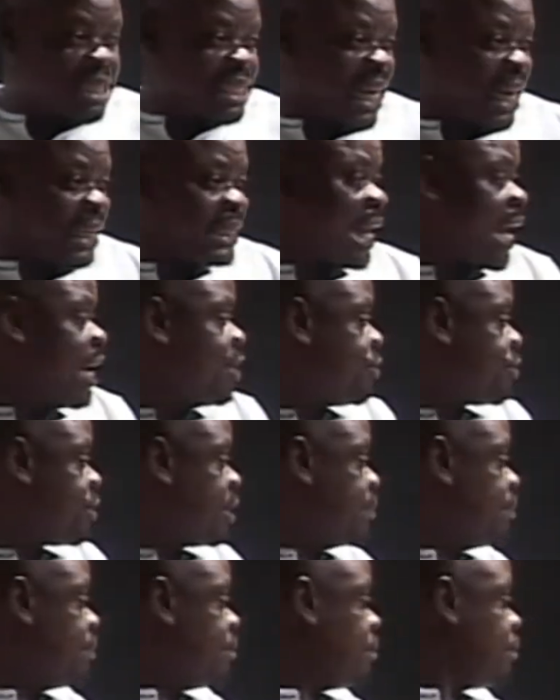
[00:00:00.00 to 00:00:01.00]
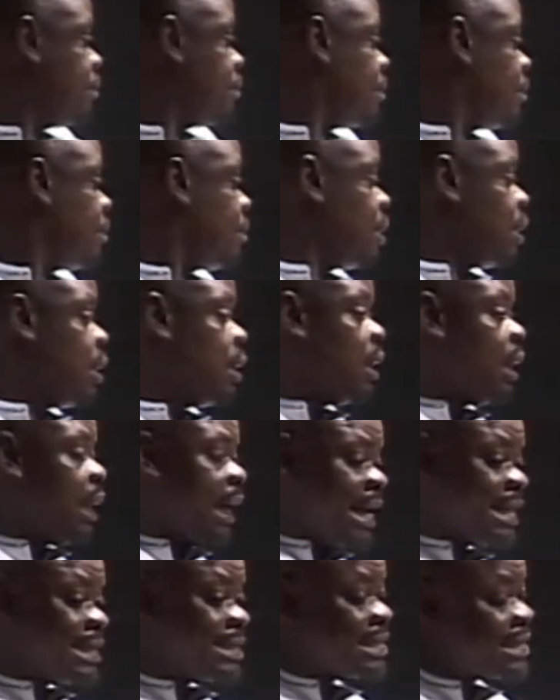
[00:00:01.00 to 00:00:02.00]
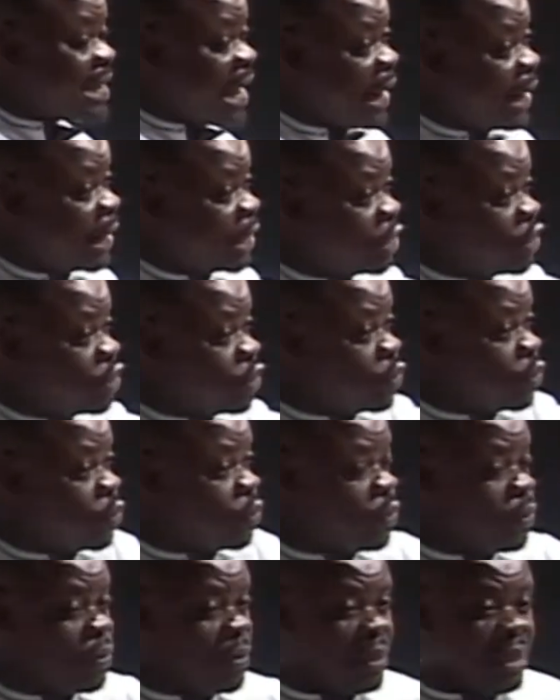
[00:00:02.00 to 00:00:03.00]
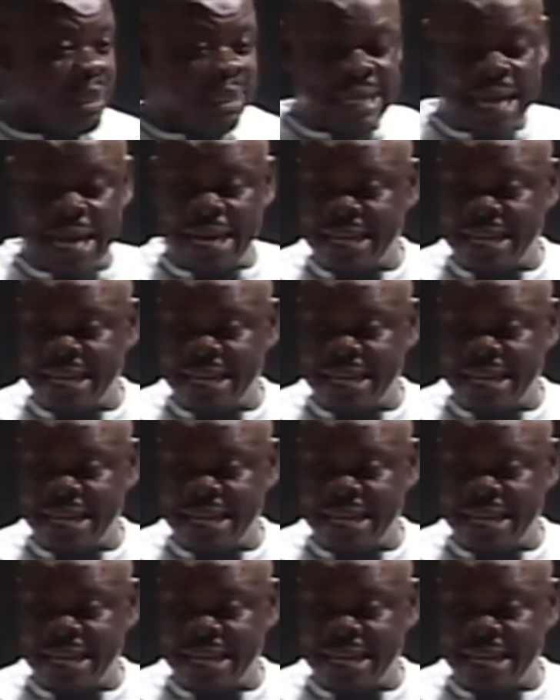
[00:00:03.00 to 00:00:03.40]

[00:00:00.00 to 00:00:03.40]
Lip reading: such a dream is telling you that,